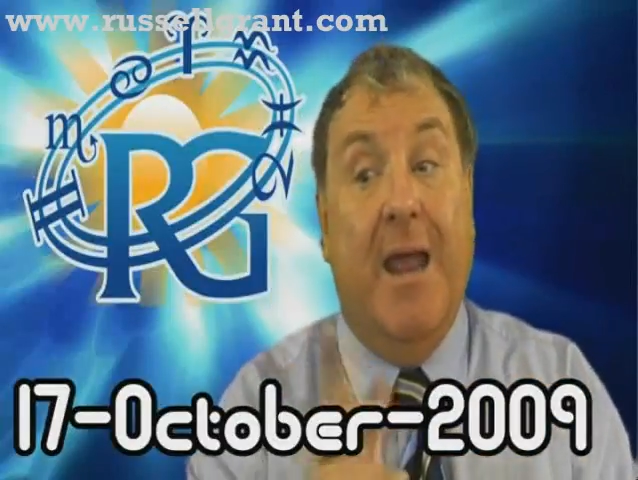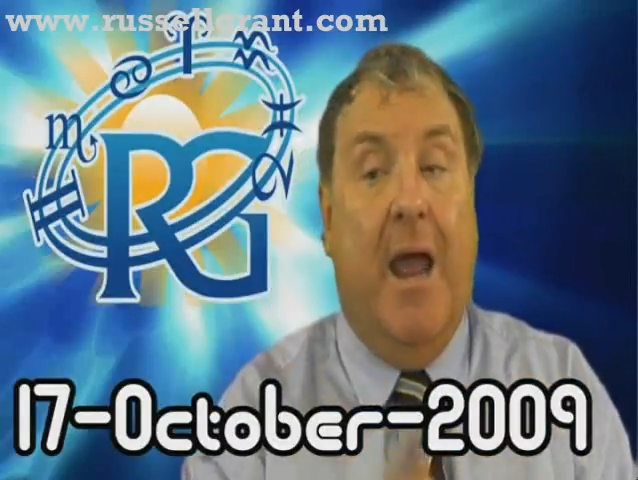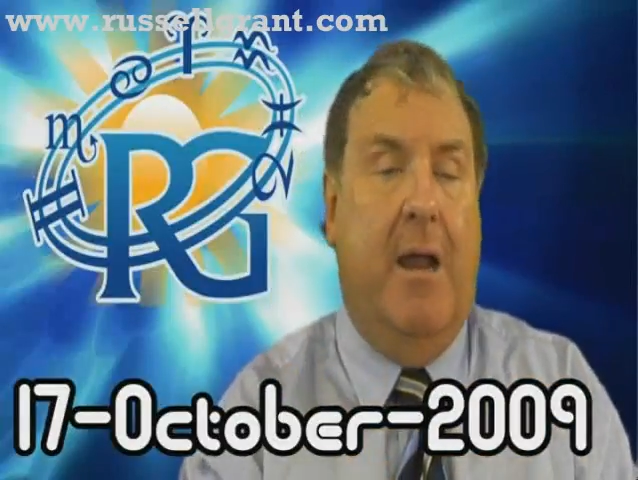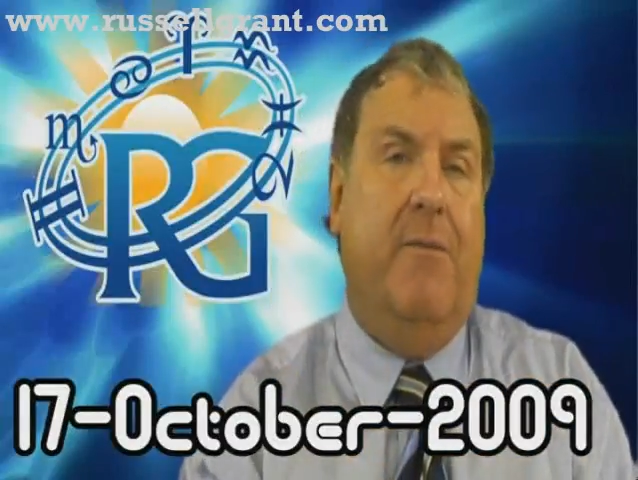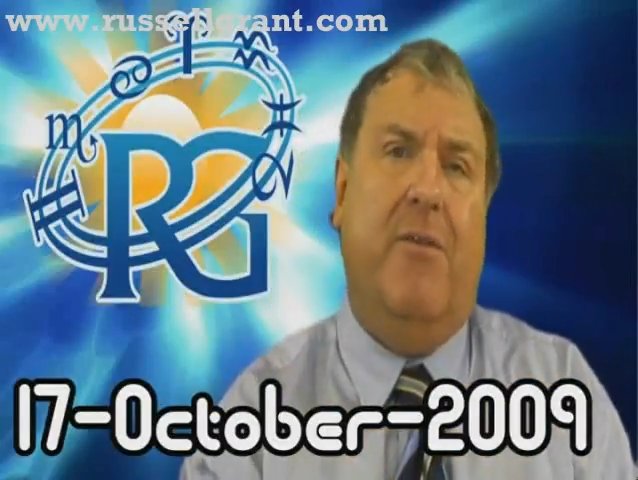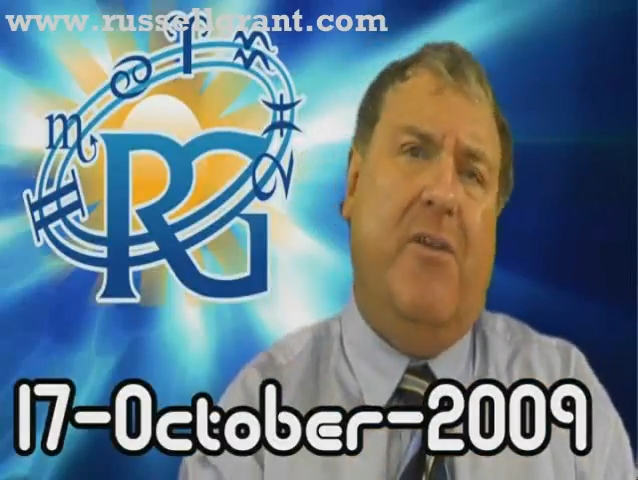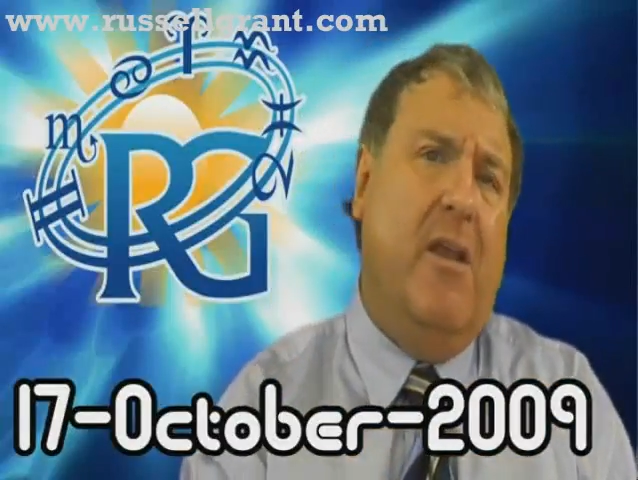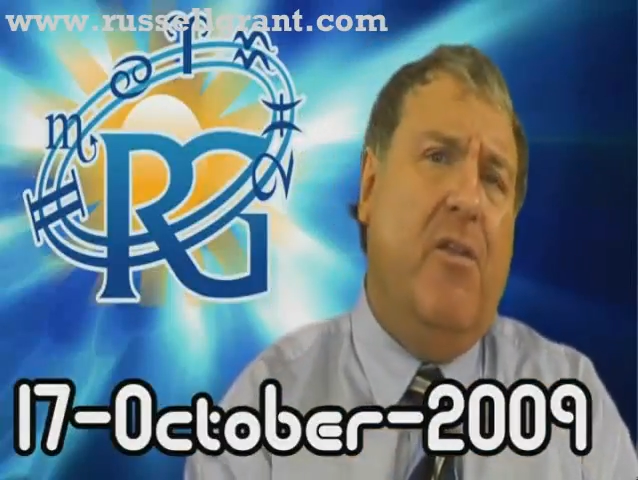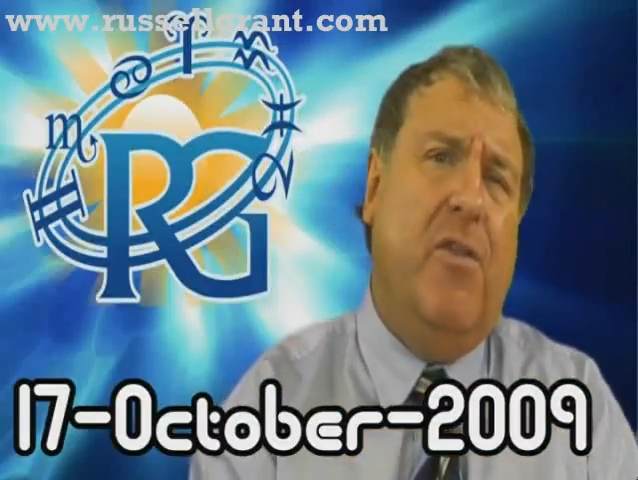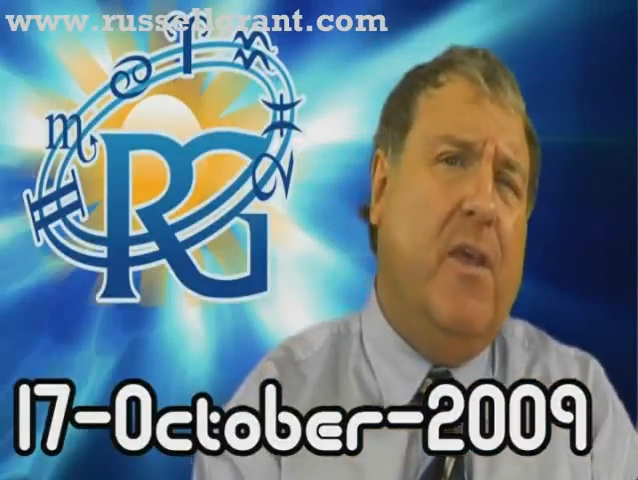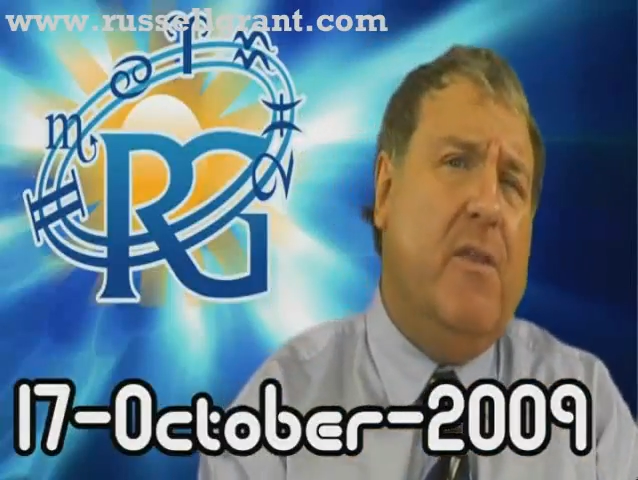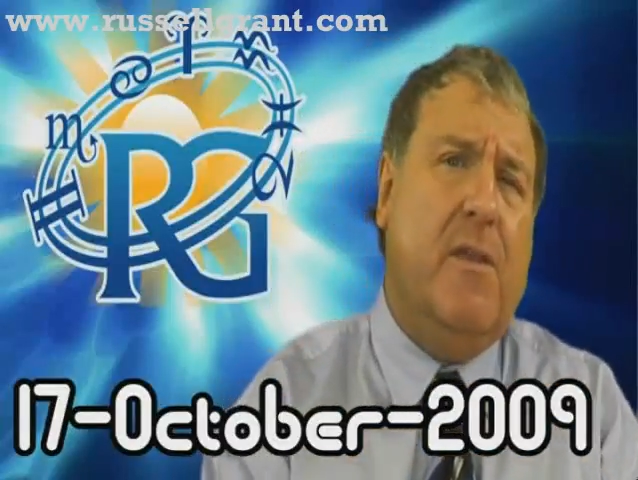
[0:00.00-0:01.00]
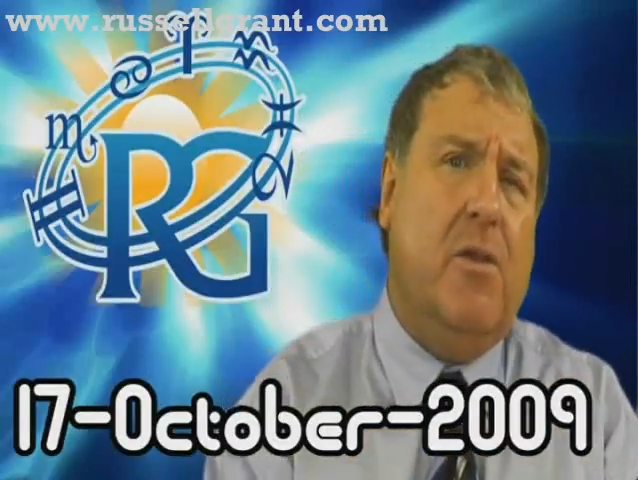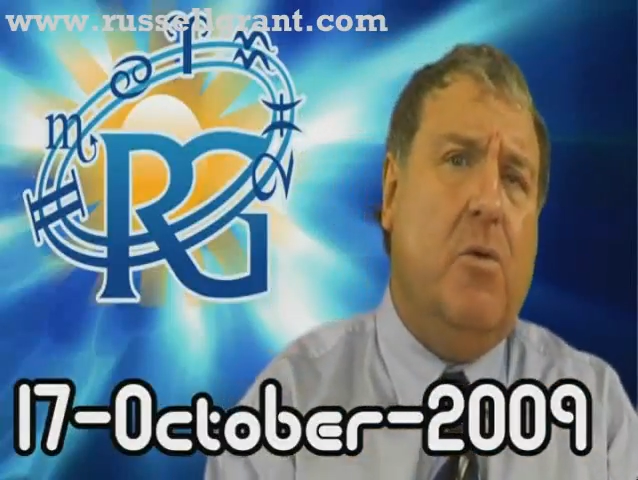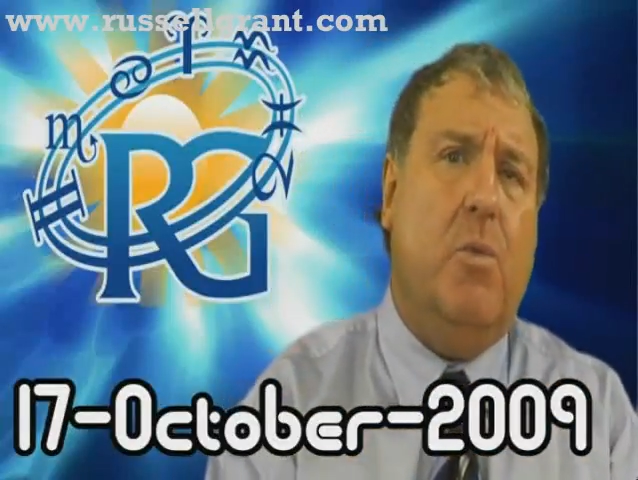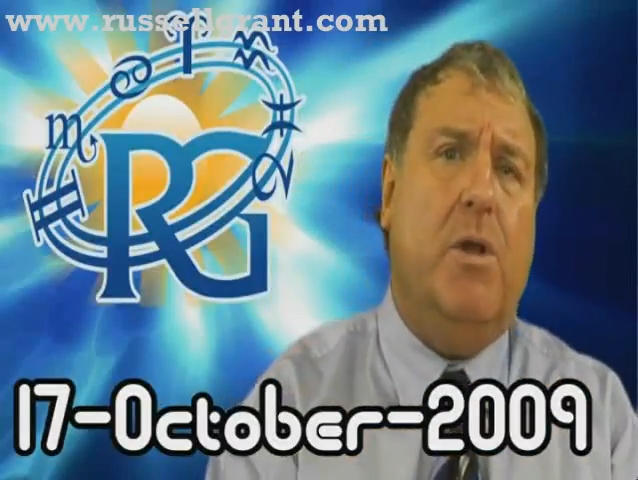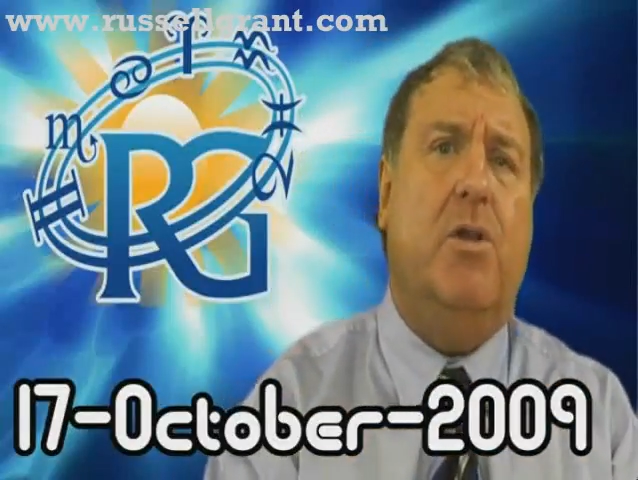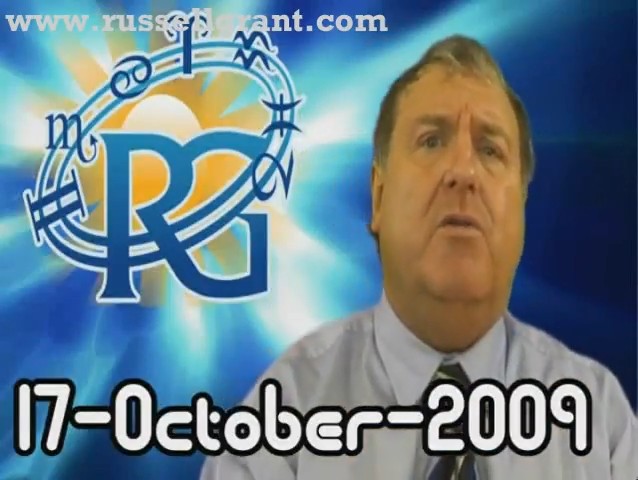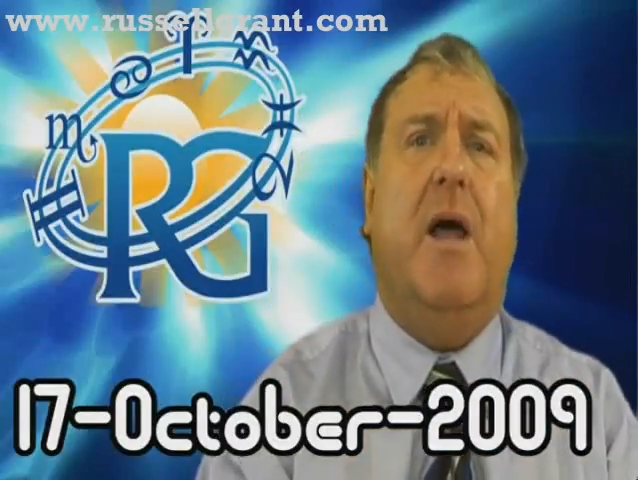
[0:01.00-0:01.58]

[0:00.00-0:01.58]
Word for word: And if there's anything that you want to do,